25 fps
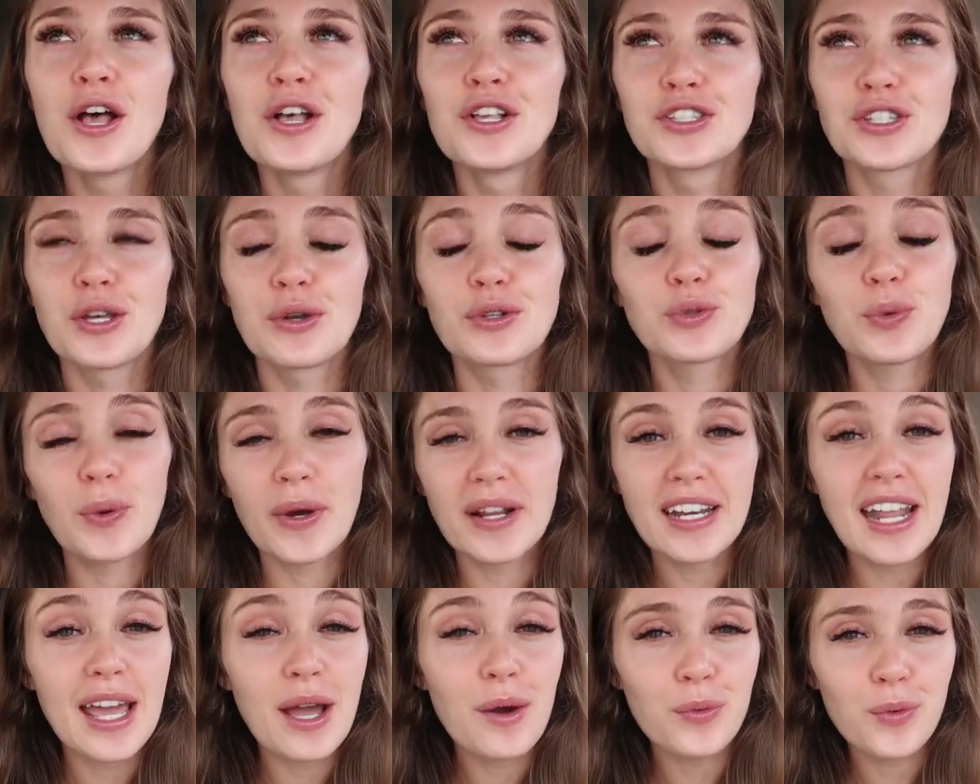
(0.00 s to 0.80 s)
So
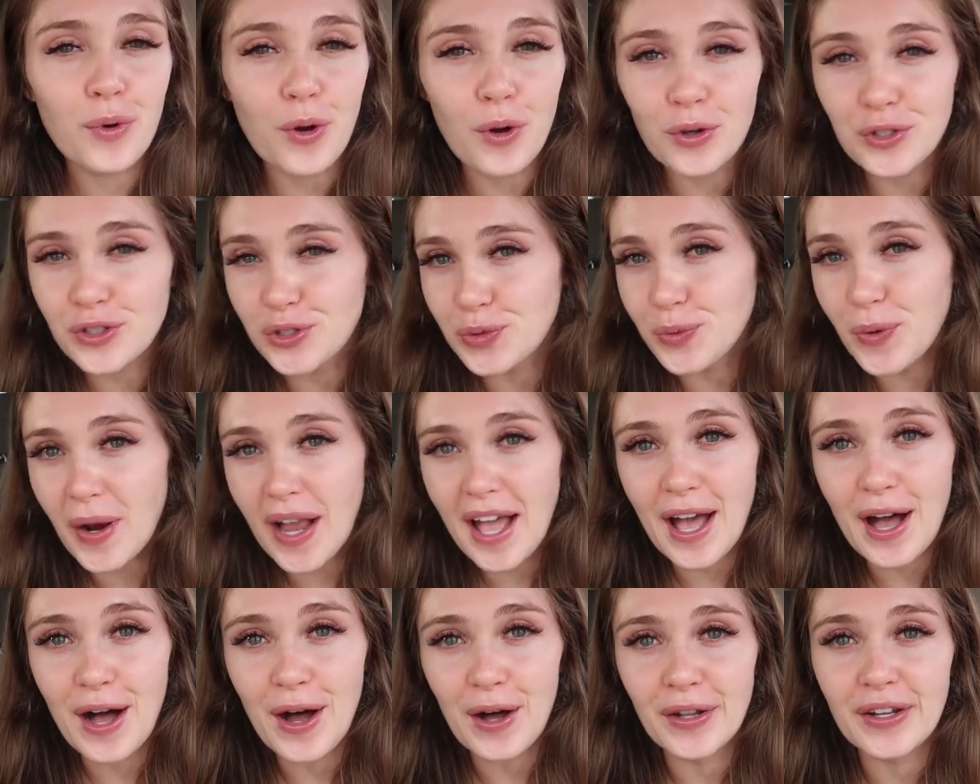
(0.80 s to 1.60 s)
Twin Day rolls
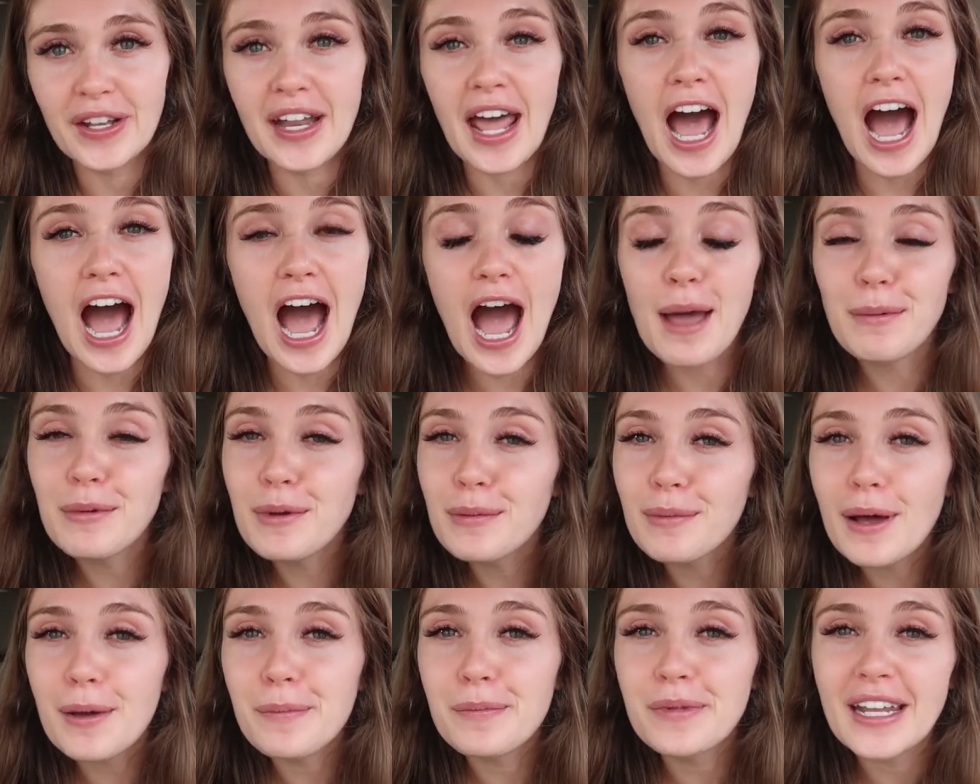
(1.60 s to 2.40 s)
around, I'm
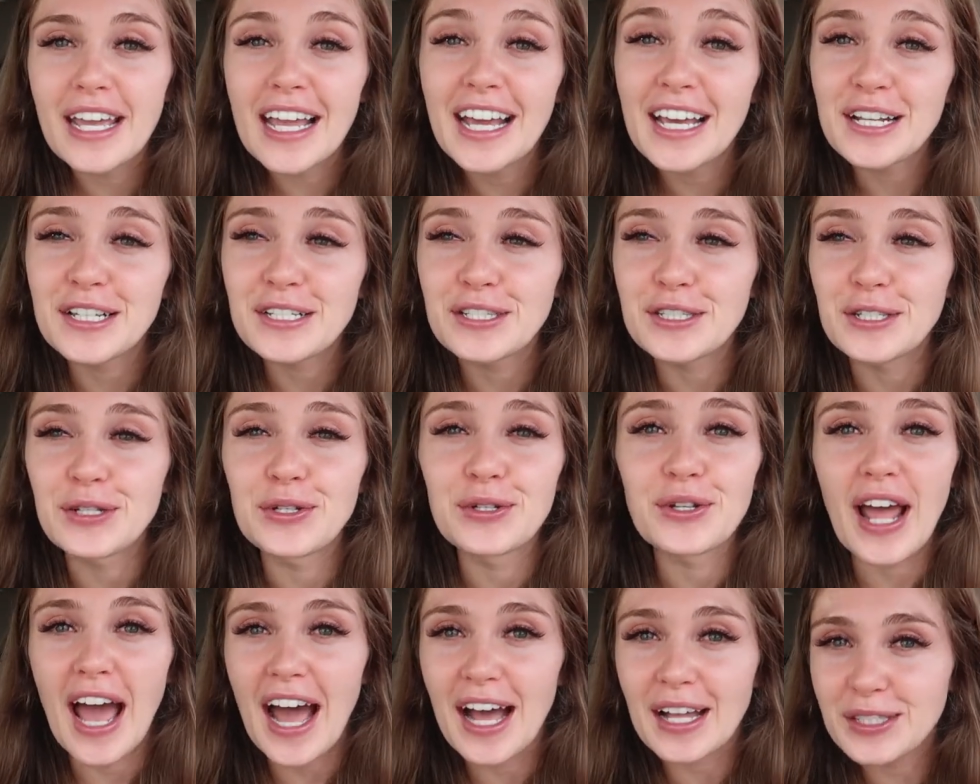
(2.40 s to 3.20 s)
in my banana
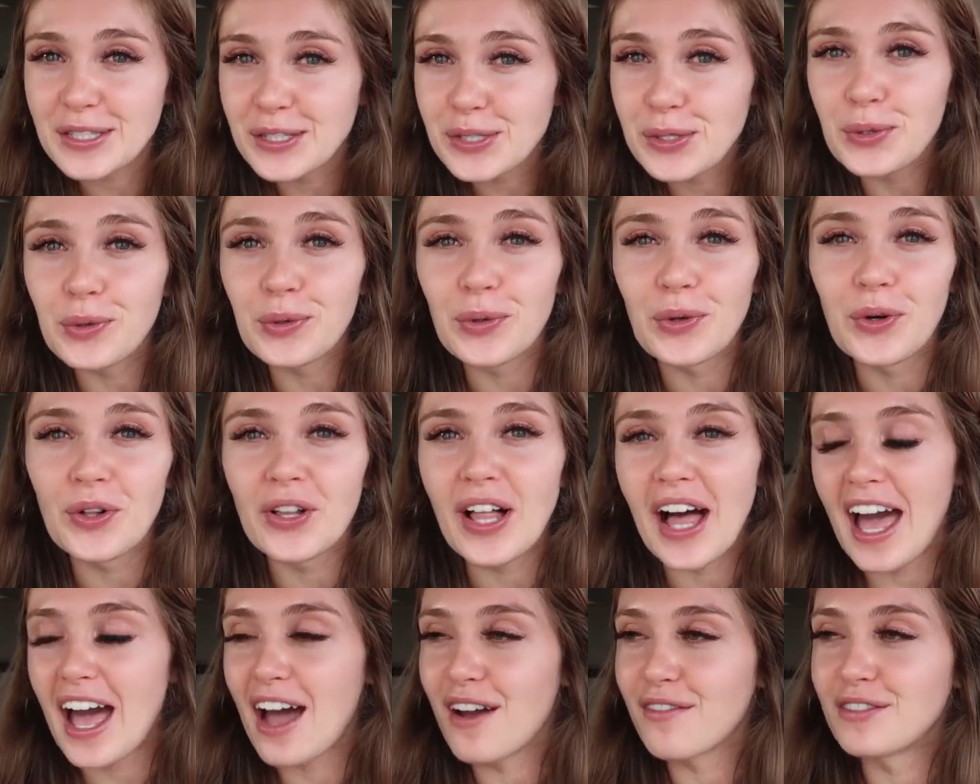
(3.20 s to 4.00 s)
suit at
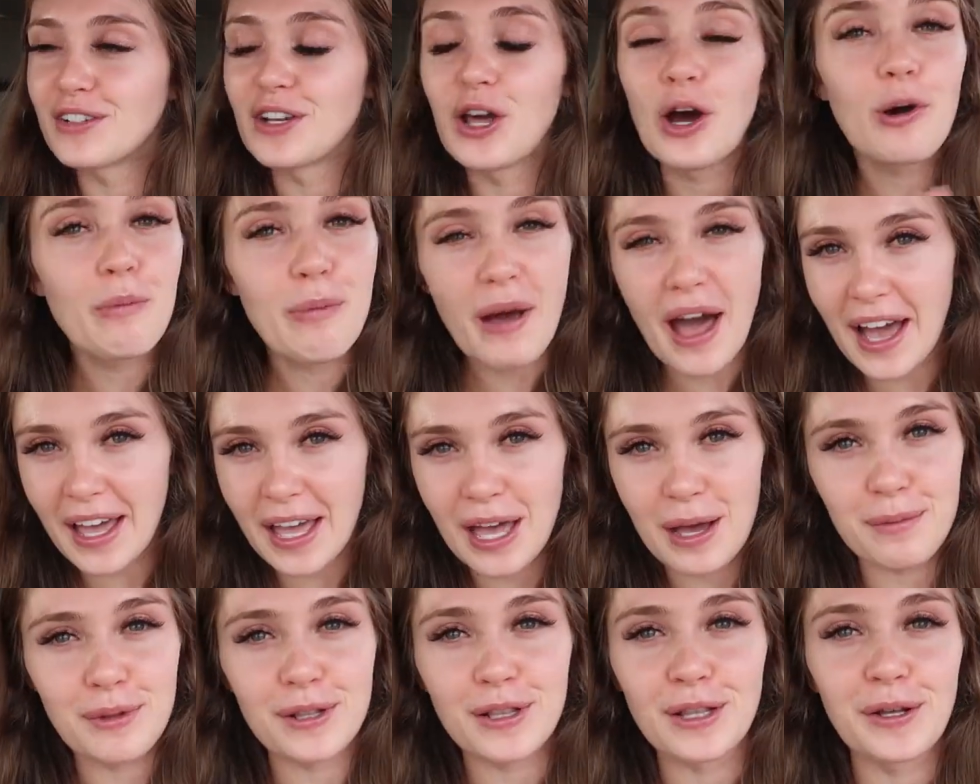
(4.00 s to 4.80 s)
school, I have no
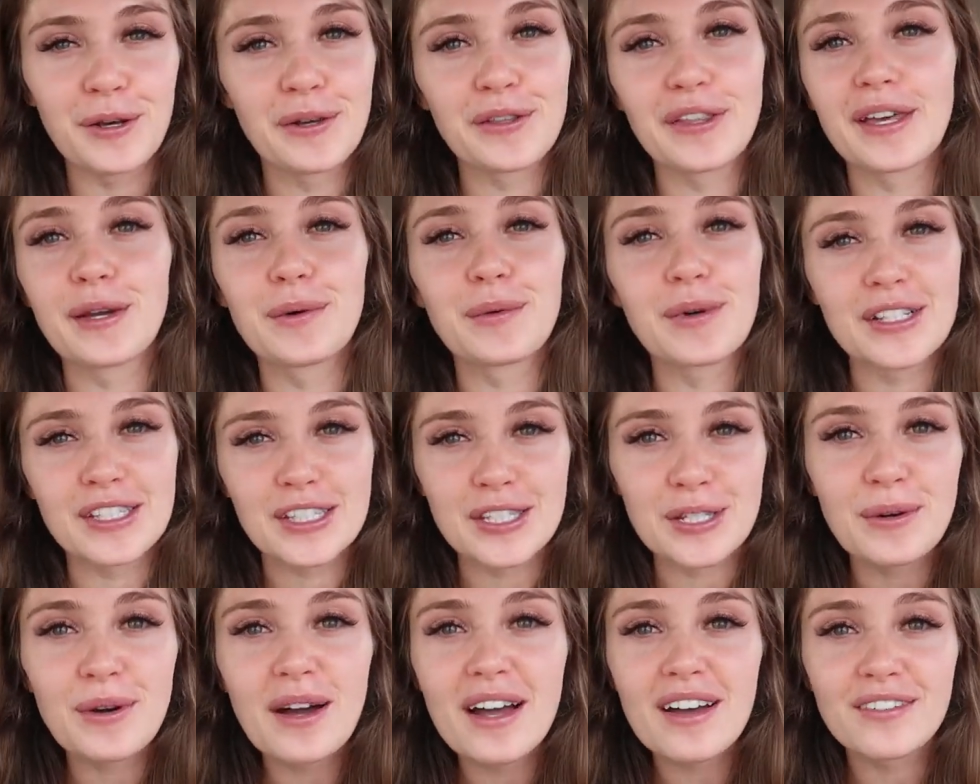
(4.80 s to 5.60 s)
backup clothing
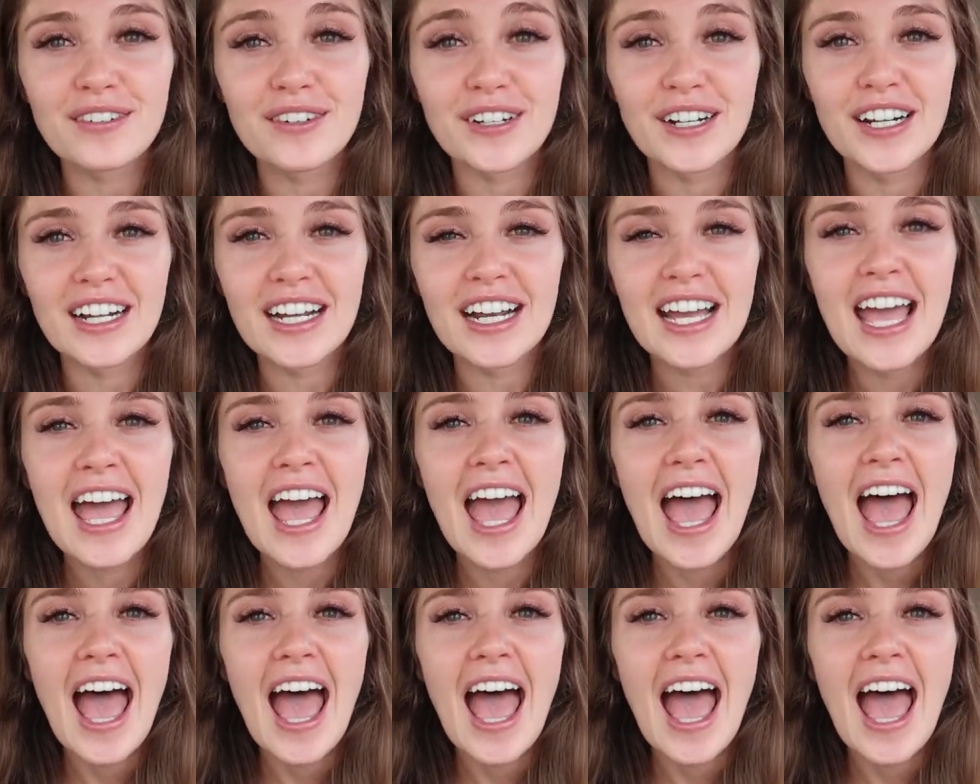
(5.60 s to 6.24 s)
whatsoever,